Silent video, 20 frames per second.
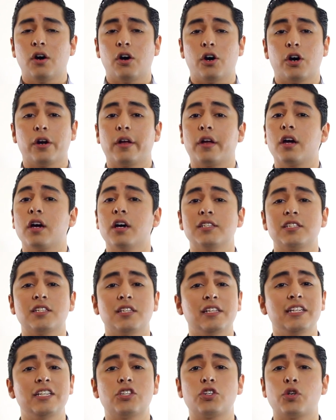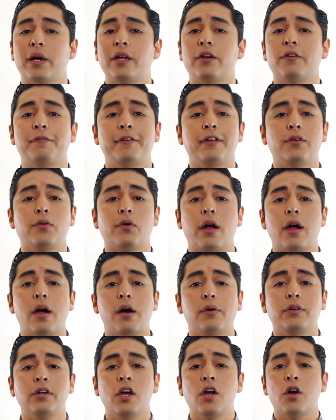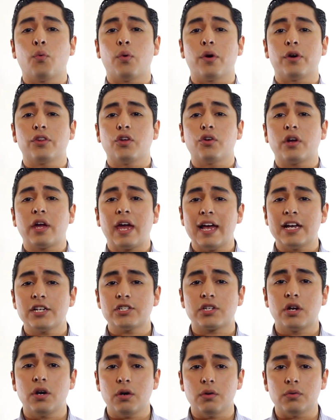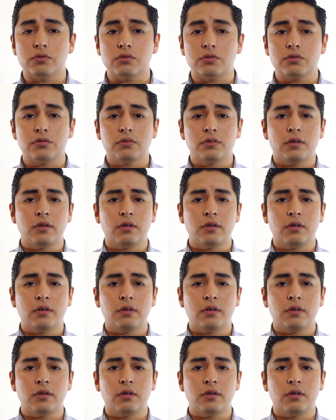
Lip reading: are constantly trying to figure out where their cash goes.